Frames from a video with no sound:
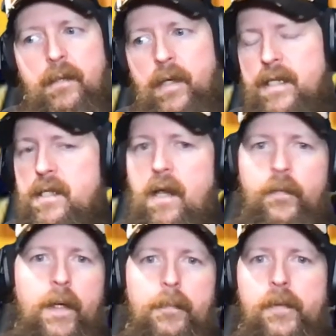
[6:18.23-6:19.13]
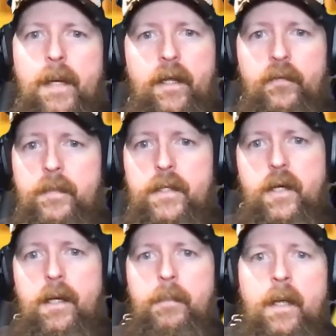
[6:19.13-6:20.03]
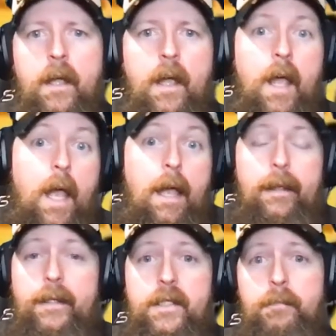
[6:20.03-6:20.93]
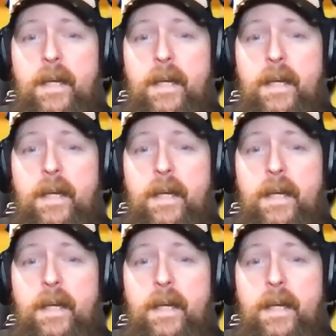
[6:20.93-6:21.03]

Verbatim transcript: And then when I just got fed up with my government job, I, I